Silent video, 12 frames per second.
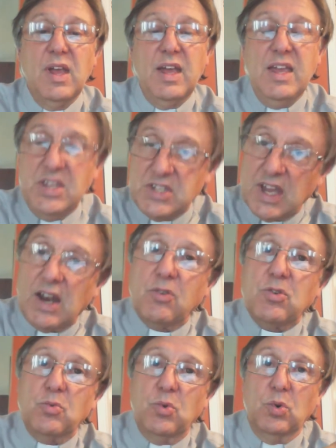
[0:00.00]
He set
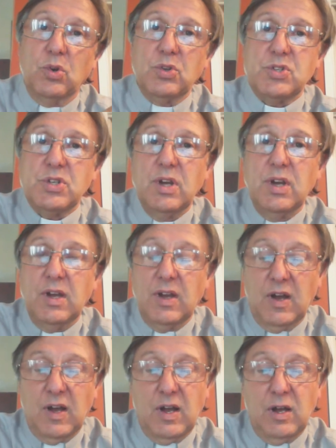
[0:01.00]
out the rules.
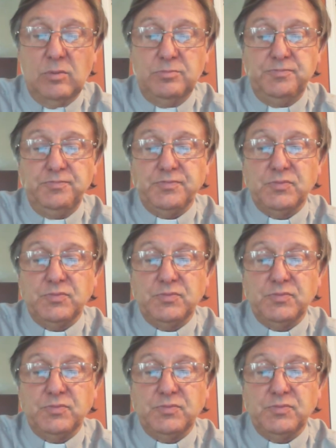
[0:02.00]
Um,